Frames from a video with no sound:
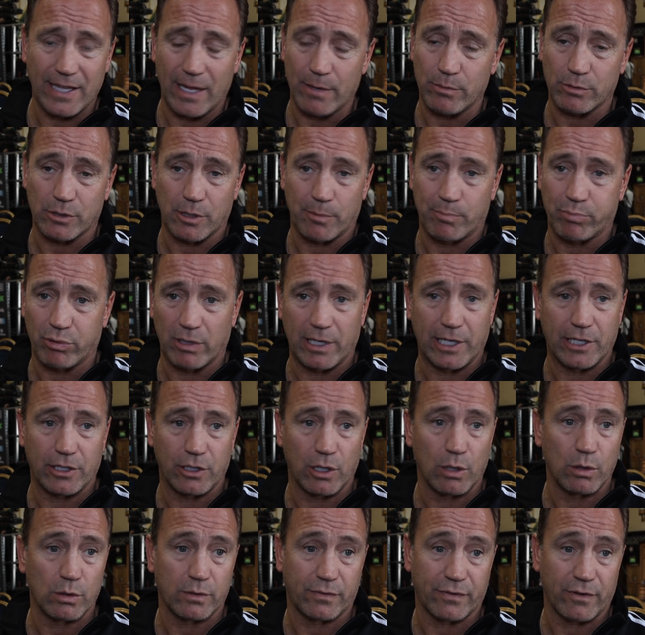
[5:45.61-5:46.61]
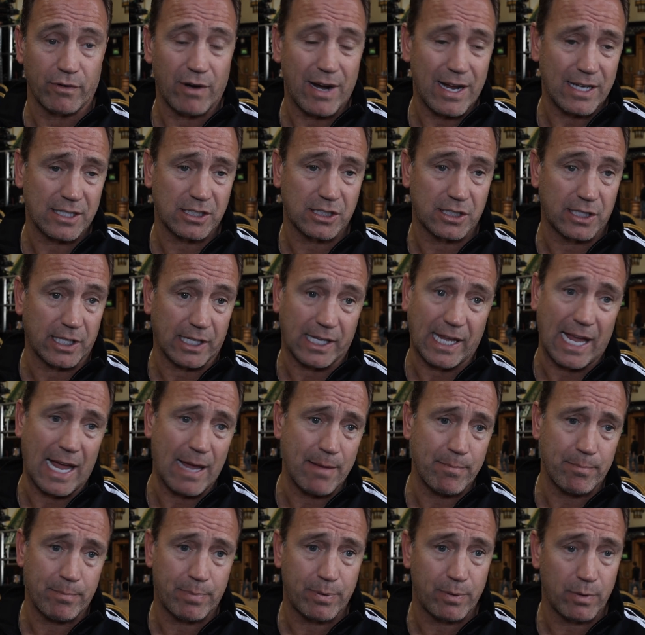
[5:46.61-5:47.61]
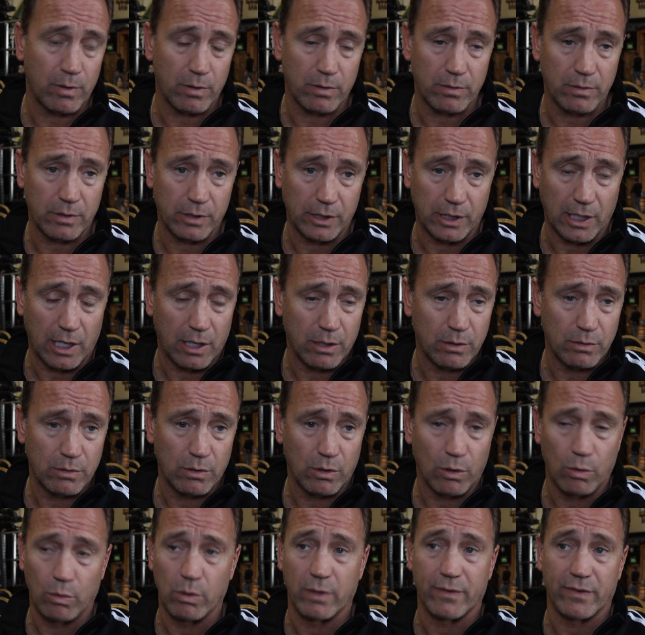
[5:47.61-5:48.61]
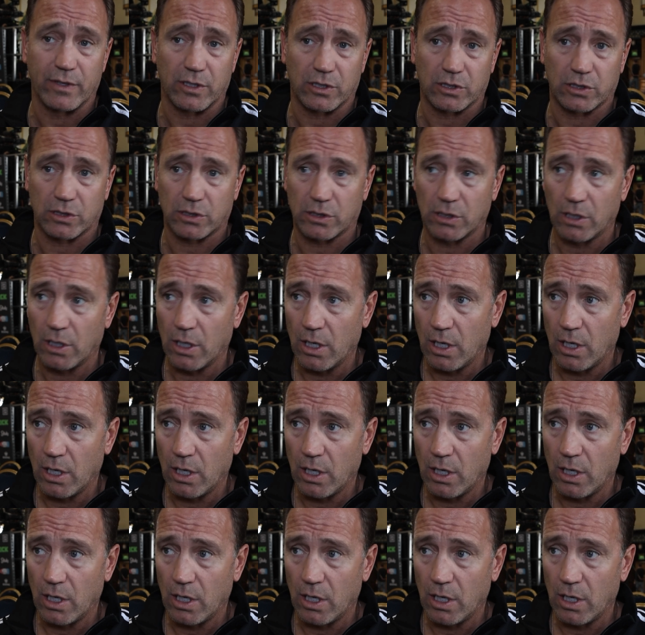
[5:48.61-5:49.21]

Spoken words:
That was a brilliant news for us, the camp, you know, all of us,